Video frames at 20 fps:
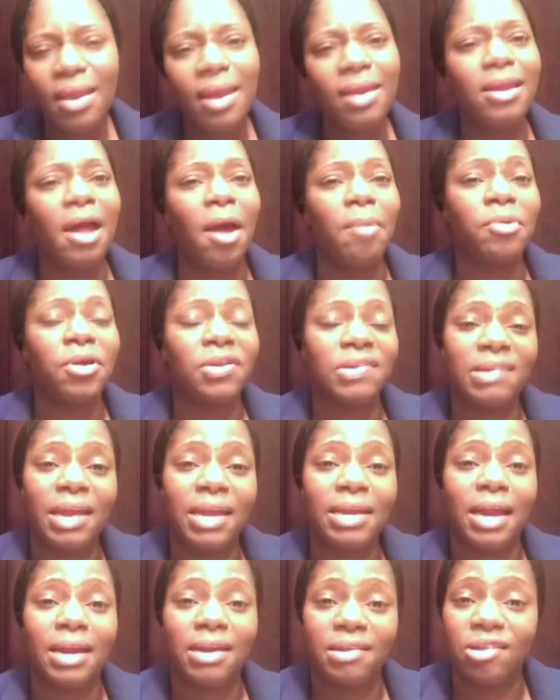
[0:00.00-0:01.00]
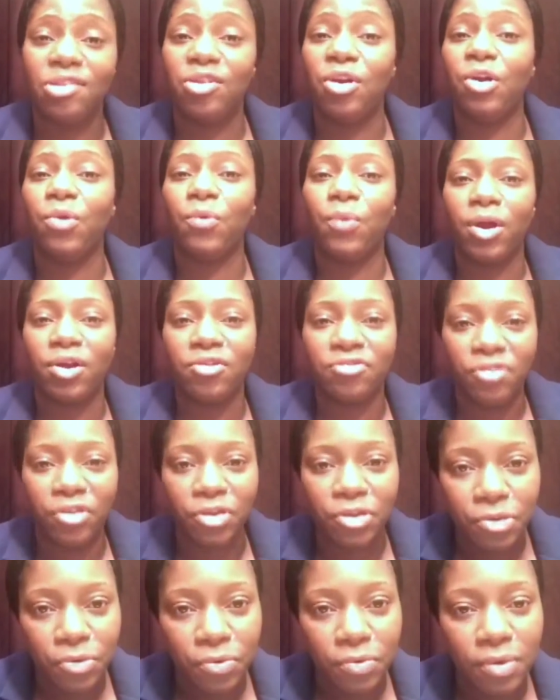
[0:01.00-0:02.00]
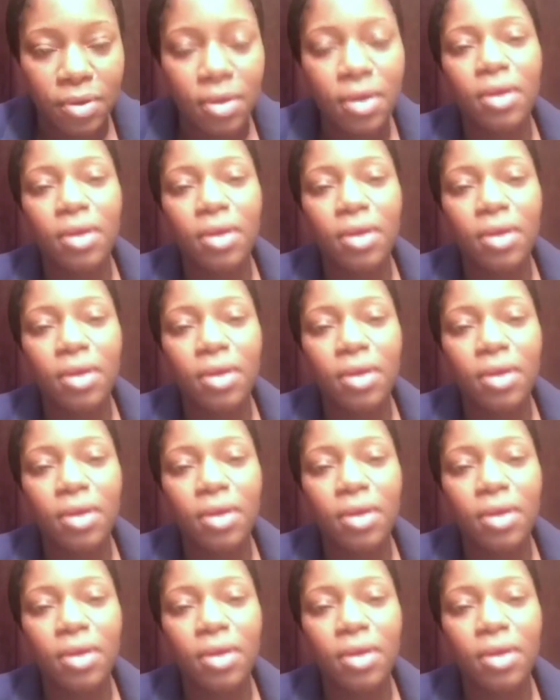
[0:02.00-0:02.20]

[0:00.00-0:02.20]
Now, I'm not saying that this is going to work for you.